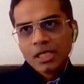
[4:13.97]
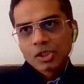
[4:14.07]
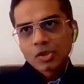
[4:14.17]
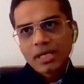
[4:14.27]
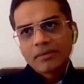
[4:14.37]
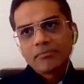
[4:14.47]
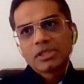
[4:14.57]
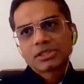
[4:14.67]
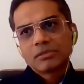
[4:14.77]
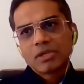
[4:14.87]
So at
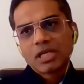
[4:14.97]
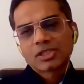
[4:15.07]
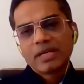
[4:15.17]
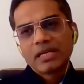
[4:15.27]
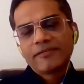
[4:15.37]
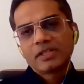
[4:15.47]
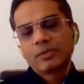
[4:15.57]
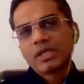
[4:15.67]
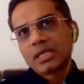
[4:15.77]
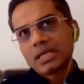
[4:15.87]
Mercer Marsh
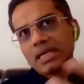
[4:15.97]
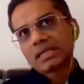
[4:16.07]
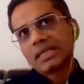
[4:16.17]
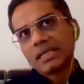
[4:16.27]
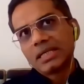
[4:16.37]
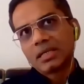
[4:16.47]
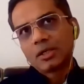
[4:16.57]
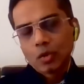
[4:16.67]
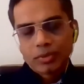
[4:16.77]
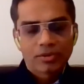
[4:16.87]
Benefits, we conducted a
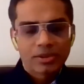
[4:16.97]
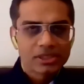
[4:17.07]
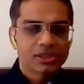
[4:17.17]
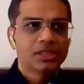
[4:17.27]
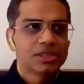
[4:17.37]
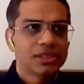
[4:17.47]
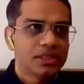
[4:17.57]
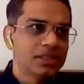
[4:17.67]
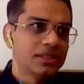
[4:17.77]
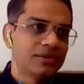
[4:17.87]
global research
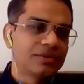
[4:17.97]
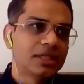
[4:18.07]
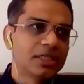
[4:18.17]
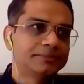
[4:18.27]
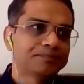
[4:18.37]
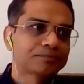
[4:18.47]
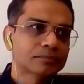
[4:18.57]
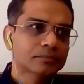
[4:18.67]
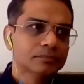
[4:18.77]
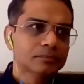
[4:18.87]
earlier this year
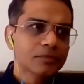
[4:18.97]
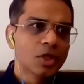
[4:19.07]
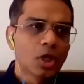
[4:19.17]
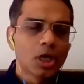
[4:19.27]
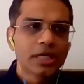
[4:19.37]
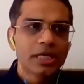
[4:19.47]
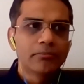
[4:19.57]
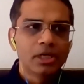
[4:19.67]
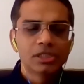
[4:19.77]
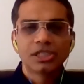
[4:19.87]
around
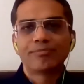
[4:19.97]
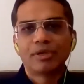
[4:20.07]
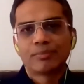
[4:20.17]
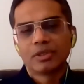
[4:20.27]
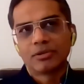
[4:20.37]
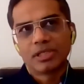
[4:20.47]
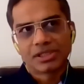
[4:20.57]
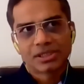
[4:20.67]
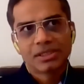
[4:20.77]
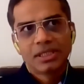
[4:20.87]
emerging people
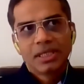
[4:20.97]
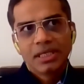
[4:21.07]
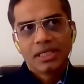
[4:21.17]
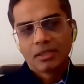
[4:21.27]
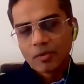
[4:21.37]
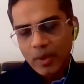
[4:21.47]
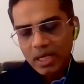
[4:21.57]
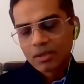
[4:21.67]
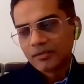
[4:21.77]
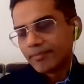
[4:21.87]
risk in the
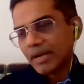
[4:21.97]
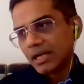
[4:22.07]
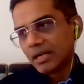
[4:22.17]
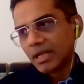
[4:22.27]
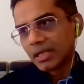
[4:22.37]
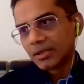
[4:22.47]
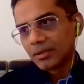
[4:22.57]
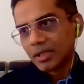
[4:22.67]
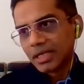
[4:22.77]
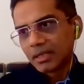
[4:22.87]
wake of the pandemic.
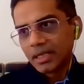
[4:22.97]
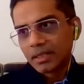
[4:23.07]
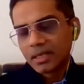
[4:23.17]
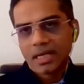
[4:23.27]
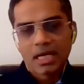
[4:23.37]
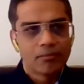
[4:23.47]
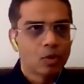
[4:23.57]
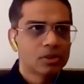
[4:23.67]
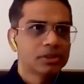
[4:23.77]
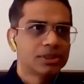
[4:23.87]
It had
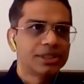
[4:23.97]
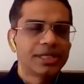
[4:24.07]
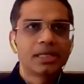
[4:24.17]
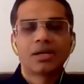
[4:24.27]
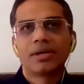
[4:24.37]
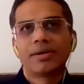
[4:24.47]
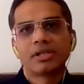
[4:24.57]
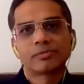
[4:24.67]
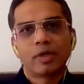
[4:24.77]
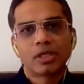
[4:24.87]
more than 1,300
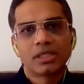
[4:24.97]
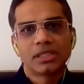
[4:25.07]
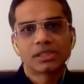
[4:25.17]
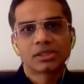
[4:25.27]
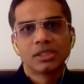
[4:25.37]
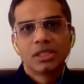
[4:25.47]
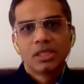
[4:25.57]
respondents